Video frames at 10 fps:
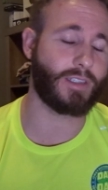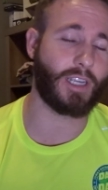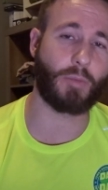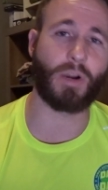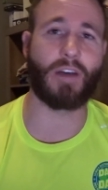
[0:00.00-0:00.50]
tell
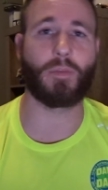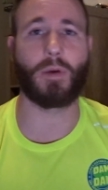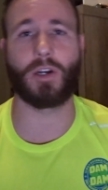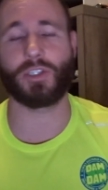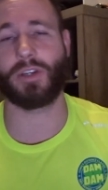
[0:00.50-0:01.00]
your profit
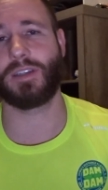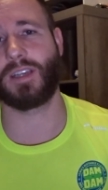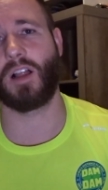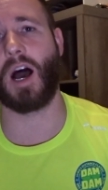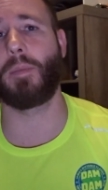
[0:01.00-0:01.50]
margin, you can
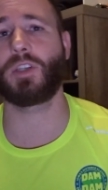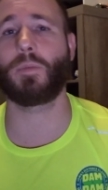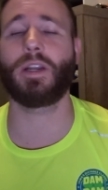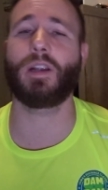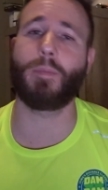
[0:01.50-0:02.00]
tell how much
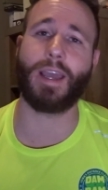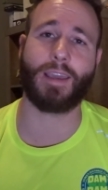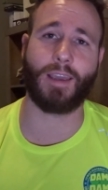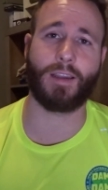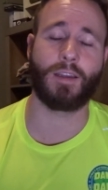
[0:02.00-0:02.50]
money you're
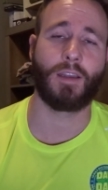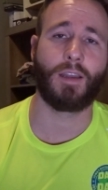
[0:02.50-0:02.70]
making,